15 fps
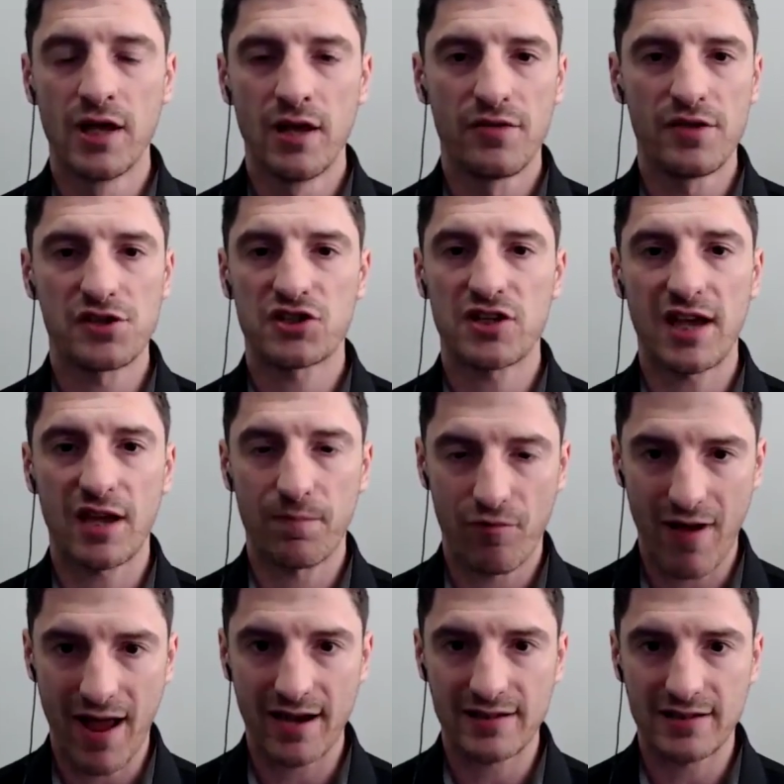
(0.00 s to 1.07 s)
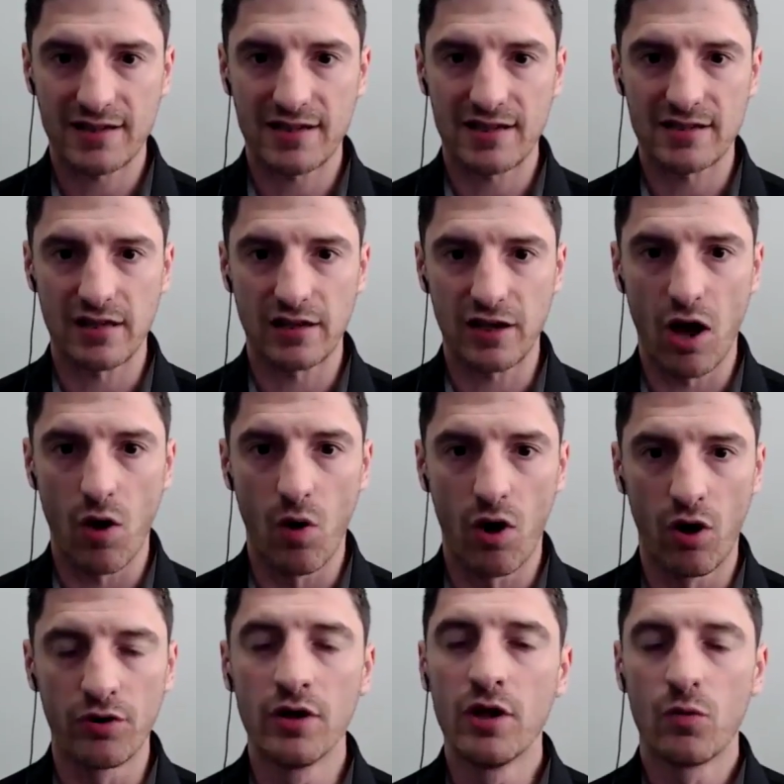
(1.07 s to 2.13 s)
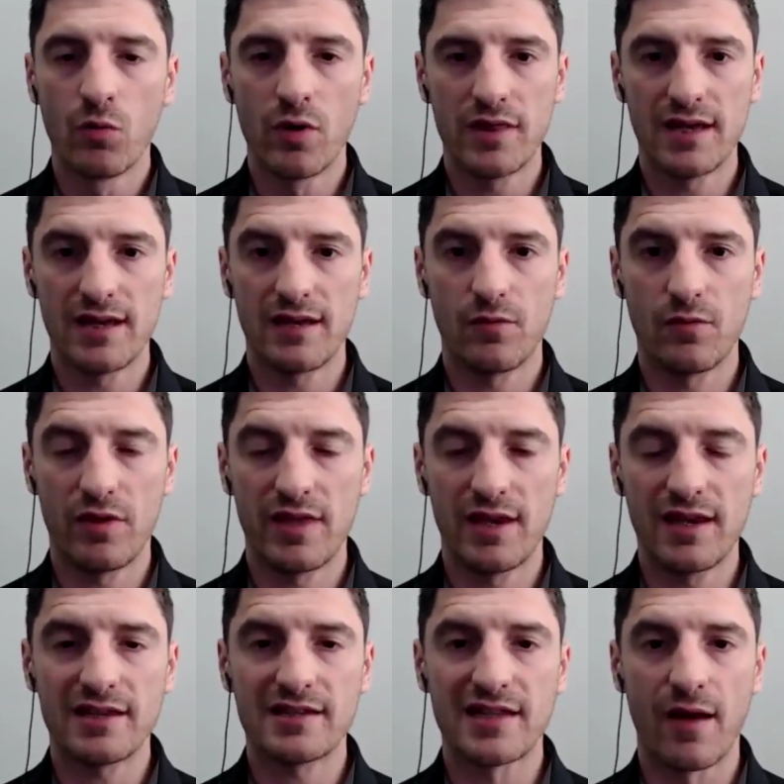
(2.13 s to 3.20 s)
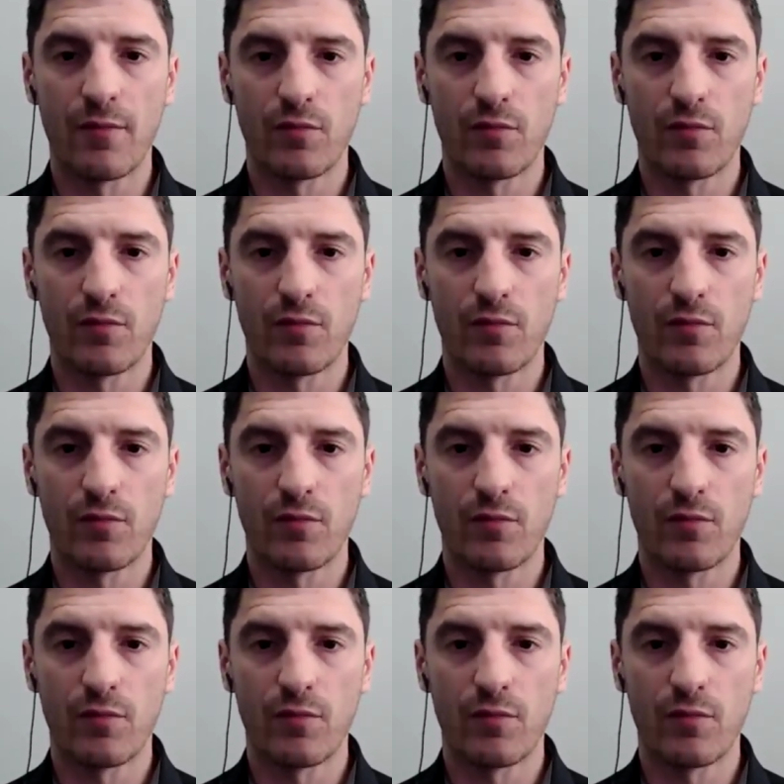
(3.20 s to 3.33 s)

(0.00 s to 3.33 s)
the sick practices that go on within Islam.